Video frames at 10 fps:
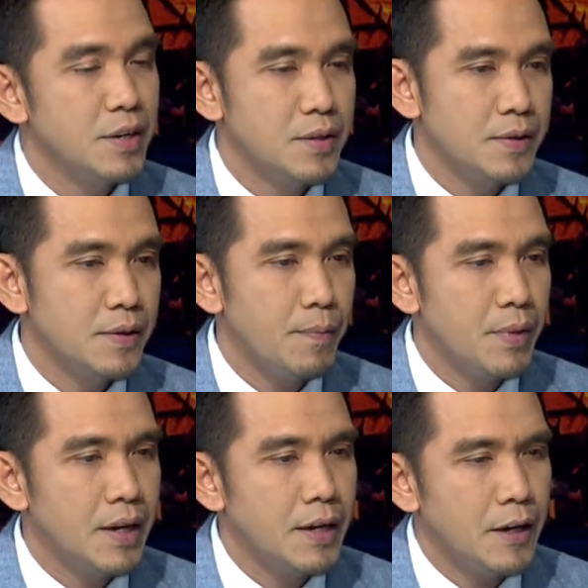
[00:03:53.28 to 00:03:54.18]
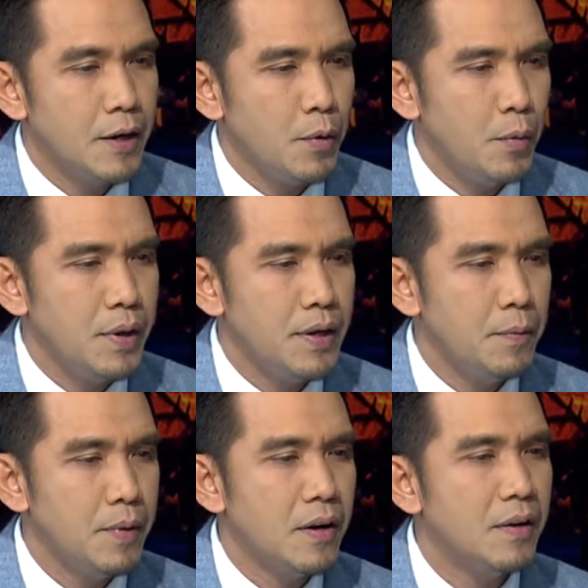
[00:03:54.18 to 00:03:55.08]
So
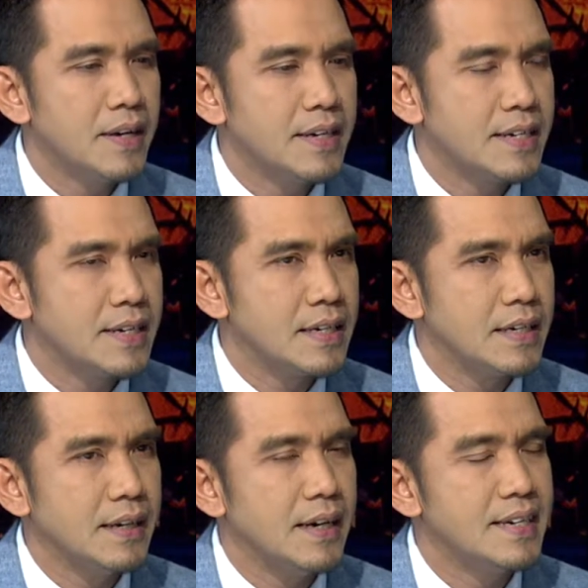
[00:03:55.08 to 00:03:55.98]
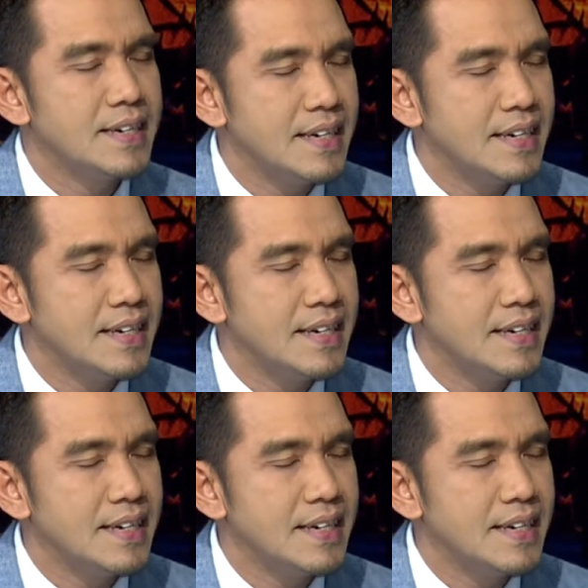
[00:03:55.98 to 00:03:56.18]
we call it a